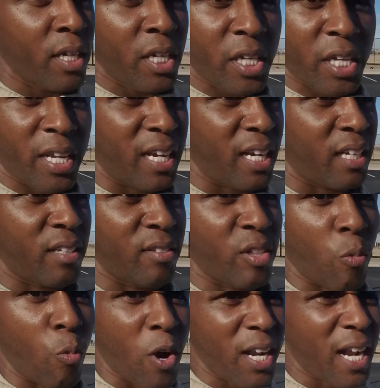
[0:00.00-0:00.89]

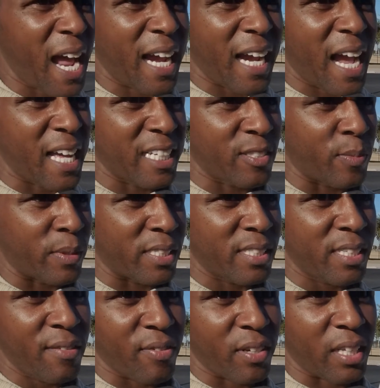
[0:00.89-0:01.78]
The one I got
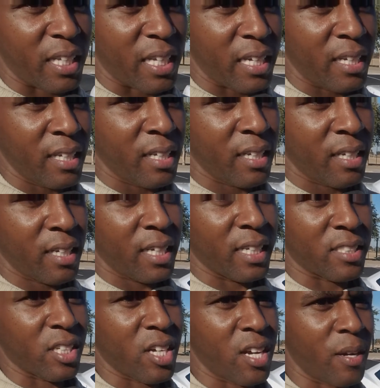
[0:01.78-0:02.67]
specifically
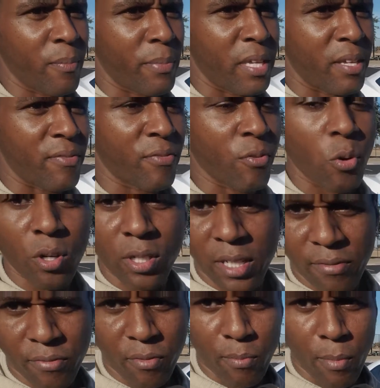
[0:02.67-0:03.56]
is going to be 4
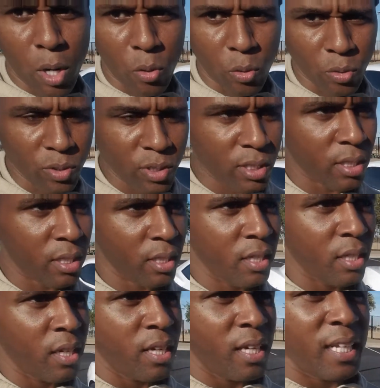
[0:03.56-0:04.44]
different modes,
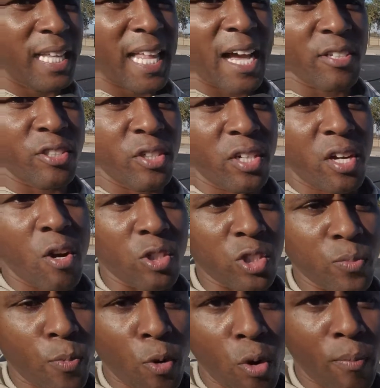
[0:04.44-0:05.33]
allows you to go
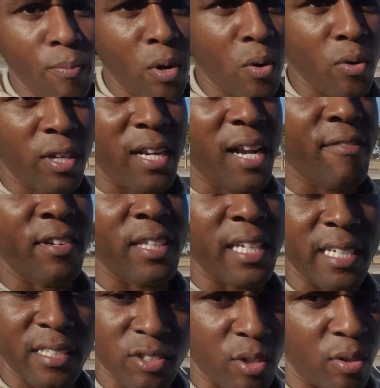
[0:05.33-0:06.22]
sport mode and
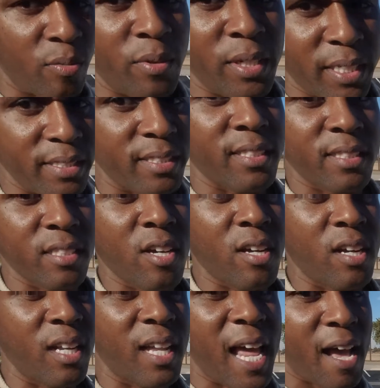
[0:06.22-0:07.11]
everything. So it's
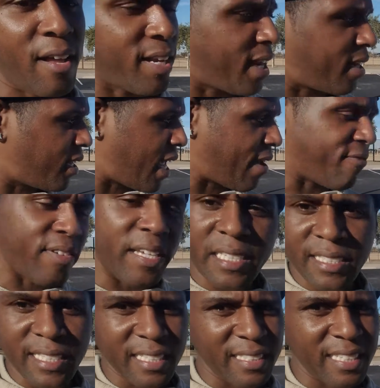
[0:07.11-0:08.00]
going to allow that
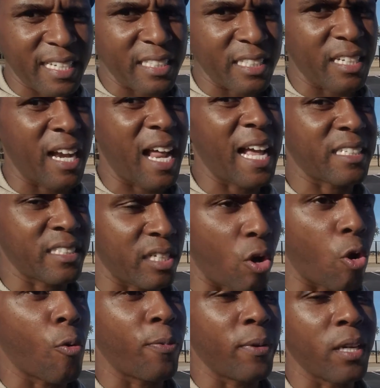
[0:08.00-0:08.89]
V6 engine to actually
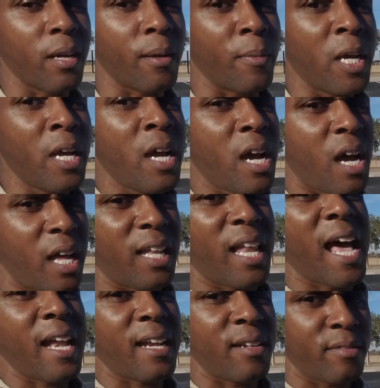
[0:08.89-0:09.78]
open up a
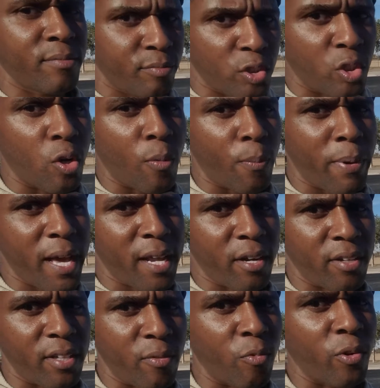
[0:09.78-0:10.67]
lot, you know,
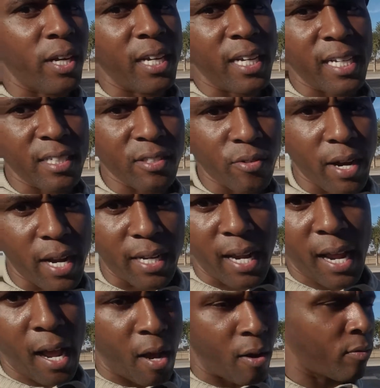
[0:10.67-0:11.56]
better than what it is right
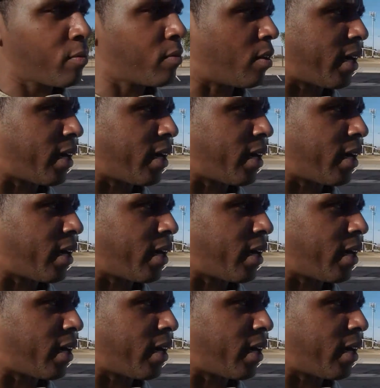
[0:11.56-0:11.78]
now.